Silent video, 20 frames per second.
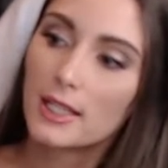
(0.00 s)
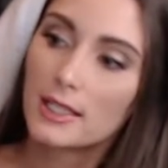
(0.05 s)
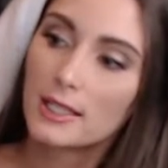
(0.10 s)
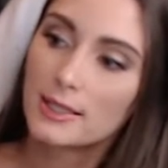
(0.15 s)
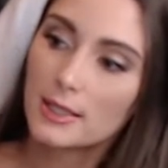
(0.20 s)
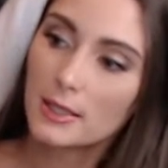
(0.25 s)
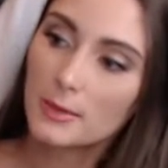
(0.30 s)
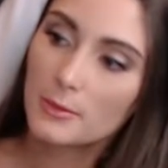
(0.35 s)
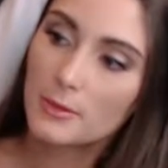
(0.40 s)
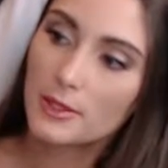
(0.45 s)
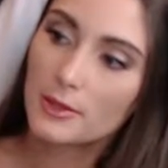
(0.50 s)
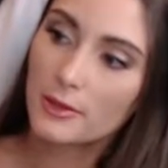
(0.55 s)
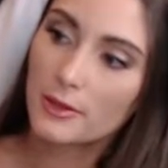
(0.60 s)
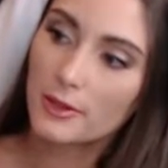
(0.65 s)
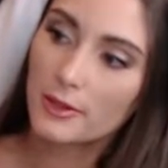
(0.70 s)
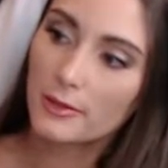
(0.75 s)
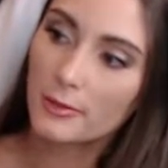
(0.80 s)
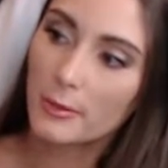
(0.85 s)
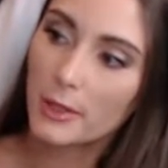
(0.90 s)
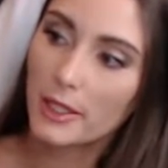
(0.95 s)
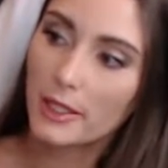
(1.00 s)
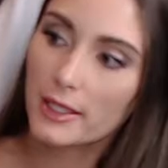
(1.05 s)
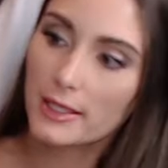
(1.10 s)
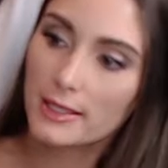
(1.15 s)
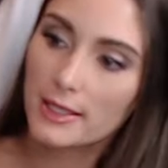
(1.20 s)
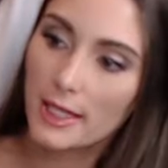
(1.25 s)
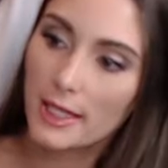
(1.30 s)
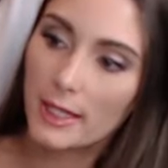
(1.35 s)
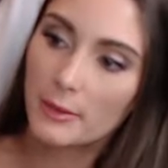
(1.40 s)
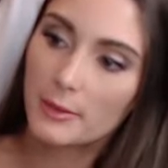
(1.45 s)
Some sort of
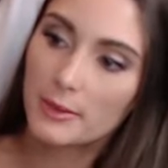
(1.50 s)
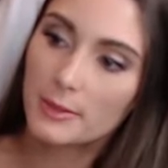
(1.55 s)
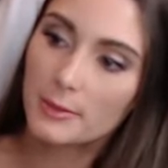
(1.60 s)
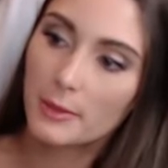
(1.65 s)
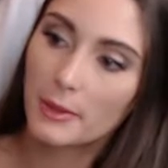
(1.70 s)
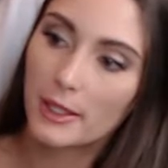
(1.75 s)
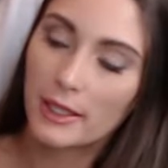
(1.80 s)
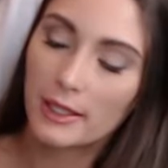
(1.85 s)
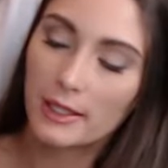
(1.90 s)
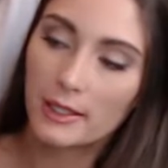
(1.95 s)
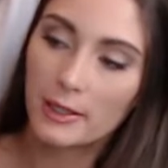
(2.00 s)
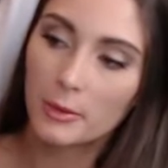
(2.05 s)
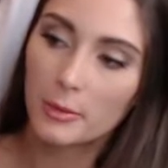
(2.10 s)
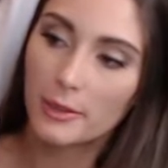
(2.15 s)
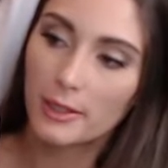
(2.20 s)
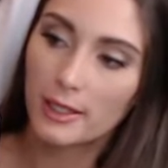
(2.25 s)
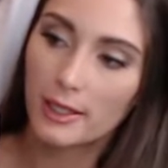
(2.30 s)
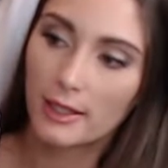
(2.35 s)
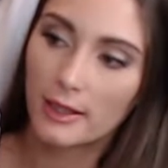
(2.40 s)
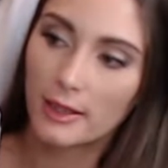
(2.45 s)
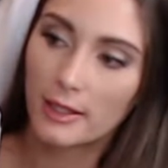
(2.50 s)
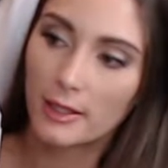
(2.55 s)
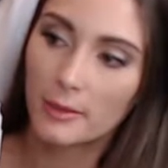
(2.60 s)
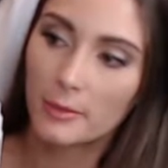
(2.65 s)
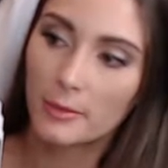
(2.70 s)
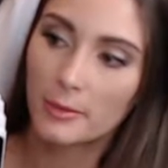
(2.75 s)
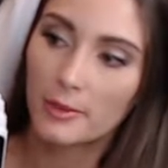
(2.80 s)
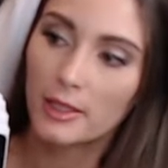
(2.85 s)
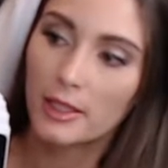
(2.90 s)
market day was playing out beneath them.